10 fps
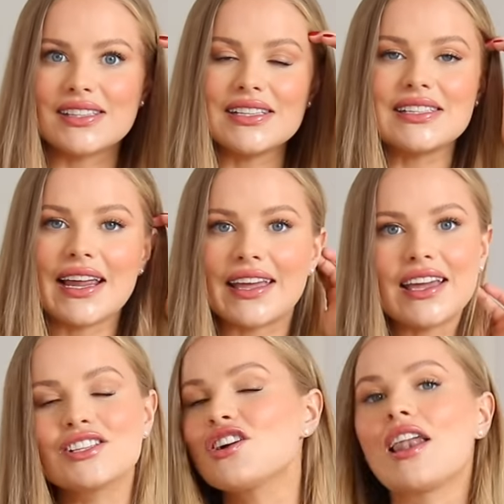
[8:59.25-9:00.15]
These
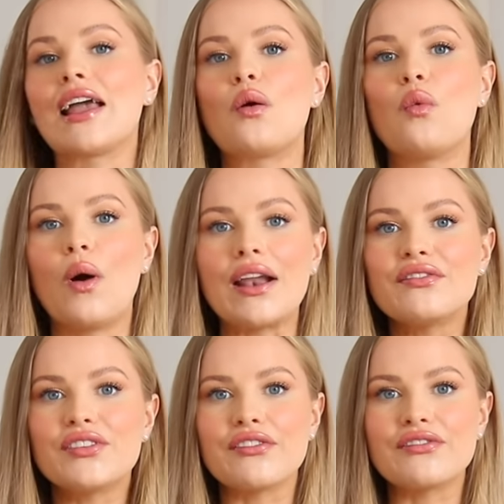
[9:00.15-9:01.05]
leggings are like
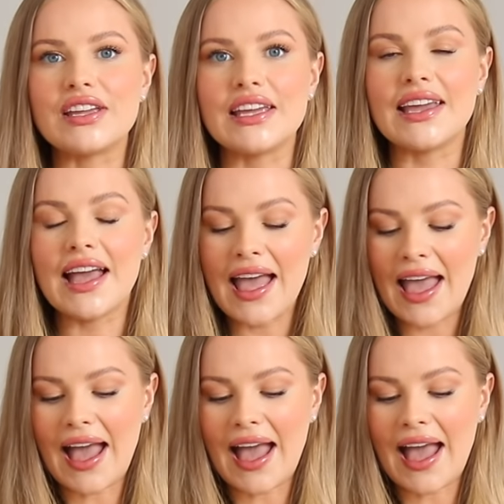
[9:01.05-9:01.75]
150,